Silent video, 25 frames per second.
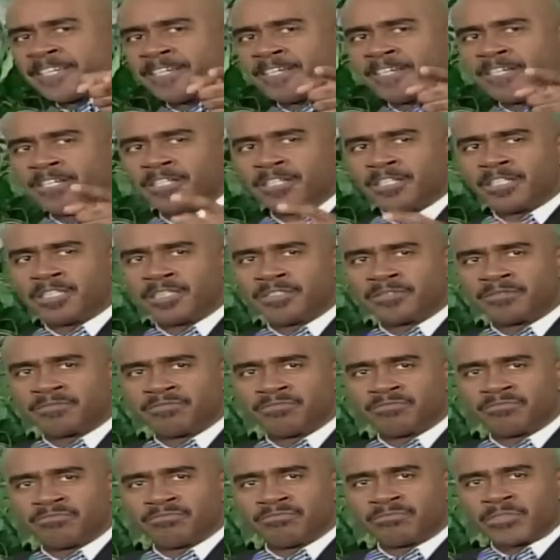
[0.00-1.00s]
Amen.
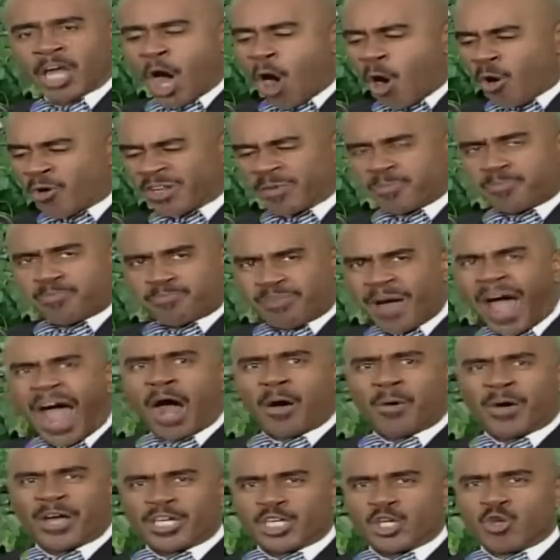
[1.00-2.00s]
The only
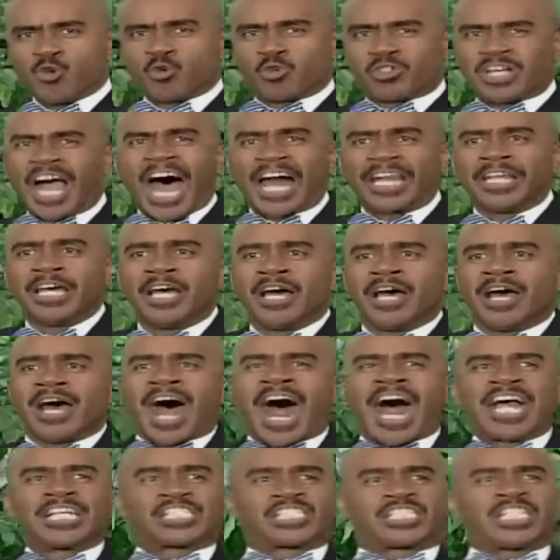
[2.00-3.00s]
power you got,
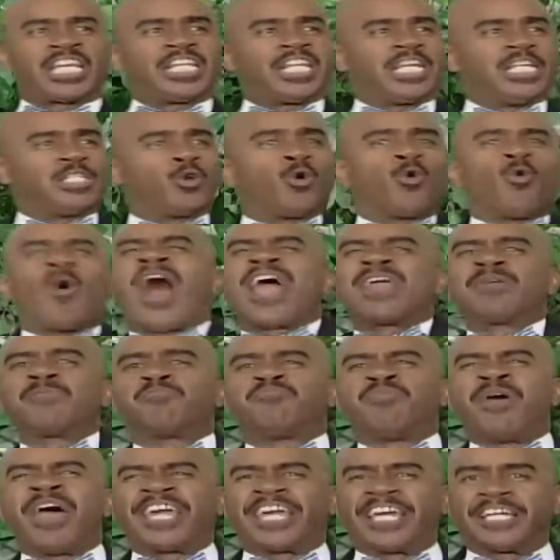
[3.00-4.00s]
I see these white
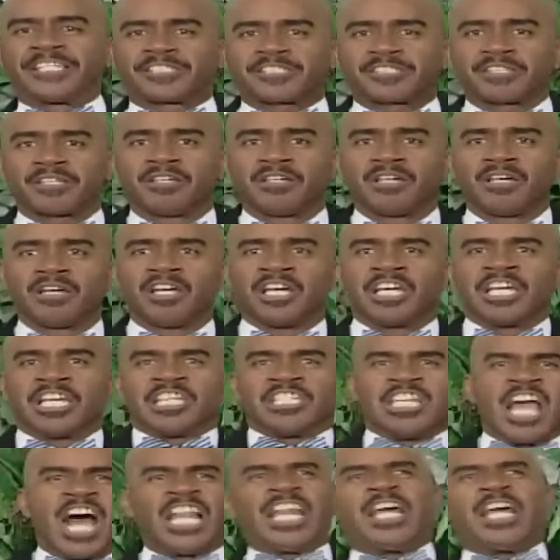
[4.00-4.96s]
bigots mm -hmm.